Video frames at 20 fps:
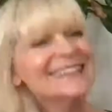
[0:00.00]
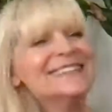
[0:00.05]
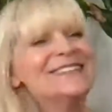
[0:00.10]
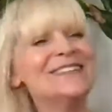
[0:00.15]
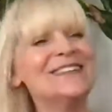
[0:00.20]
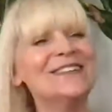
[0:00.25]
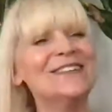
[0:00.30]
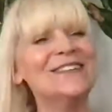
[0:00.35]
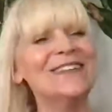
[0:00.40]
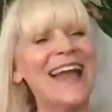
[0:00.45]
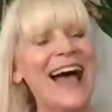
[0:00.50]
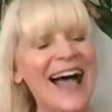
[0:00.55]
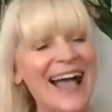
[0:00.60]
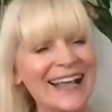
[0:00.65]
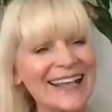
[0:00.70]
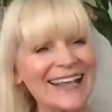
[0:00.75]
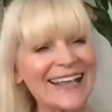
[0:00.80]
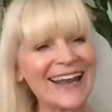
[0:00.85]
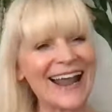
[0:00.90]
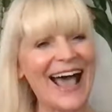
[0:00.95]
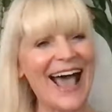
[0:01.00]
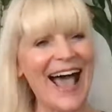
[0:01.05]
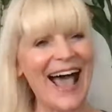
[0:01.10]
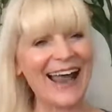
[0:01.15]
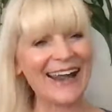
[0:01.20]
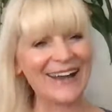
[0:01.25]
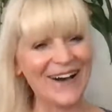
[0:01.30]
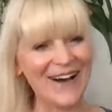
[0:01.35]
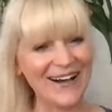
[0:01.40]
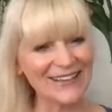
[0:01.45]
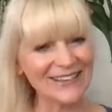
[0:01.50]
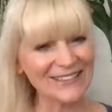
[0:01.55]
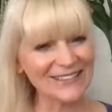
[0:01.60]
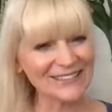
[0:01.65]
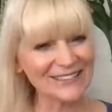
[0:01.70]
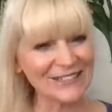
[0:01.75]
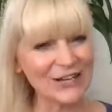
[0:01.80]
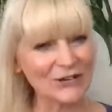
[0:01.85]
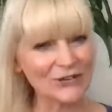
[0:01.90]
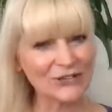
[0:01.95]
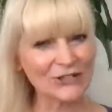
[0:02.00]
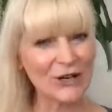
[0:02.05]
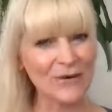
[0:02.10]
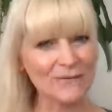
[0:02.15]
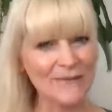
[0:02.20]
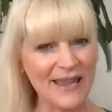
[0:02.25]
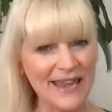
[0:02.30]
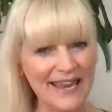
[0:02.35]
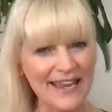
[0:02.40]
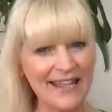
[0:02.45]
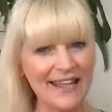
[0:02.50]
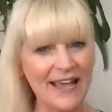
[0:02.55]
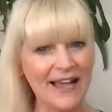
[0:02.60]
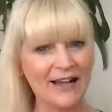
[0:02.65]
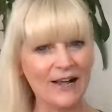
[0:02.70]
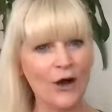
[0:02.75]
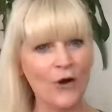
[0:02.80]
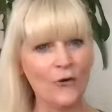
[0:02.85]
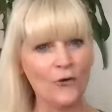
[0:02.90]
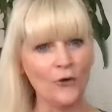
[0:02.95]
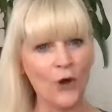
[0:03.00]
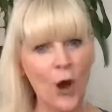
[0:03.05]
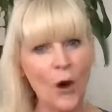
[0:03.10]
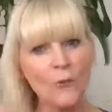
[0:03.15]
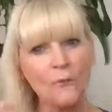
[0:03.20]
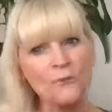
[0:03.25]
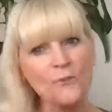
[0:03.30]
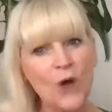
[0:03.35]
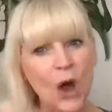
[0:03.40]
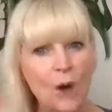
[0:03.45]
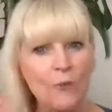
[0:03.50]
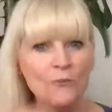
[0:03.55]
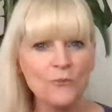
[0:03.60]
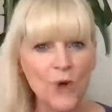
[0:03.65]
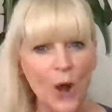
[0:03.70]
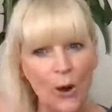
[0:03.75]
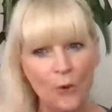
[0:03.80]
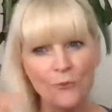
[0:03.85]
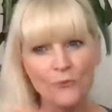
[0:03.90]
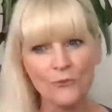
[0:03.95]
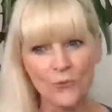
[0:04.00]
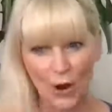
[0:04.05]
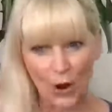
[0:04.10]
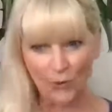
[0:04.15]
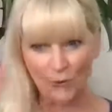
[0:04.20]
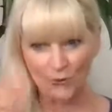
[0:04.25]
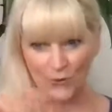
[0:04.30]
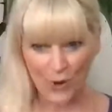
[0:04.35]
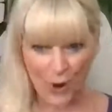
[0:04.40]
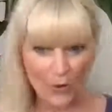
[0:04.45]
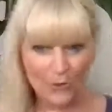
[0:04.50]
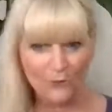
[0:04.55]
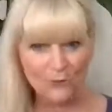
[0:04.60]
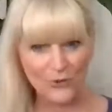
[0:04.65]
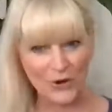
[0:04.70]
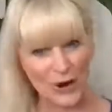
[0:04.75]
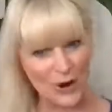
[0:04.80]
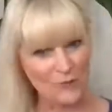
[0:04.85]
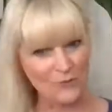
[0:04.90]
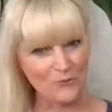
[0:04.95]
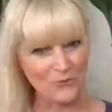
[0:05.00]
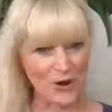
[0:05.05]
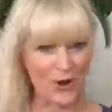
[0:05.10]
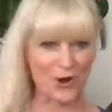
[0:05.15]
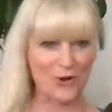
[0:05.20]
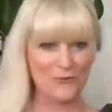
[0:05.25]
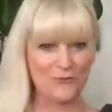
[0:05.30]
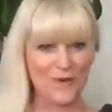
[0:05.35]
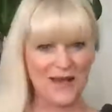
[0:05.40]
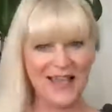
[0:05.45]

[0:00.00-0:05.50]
Do not get on all your social media and go, nope, nope, nope, nope, nope, nope, nope.